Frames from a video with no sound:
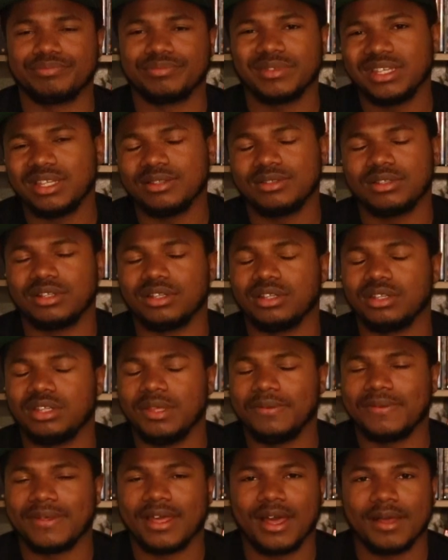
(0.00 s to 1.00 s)
leave
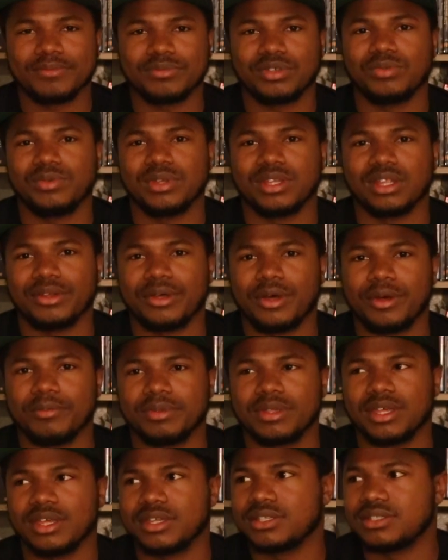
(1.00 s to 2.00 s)
Tariq alone
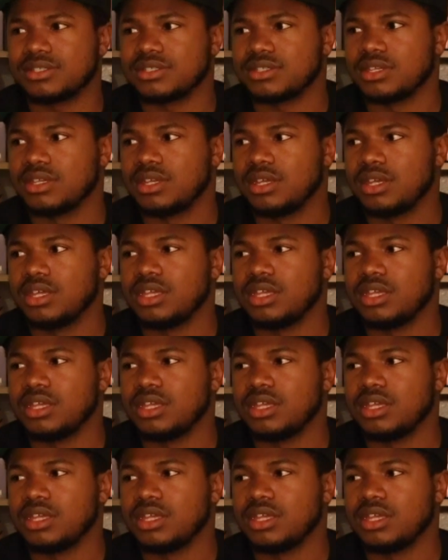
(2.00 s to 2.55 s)
because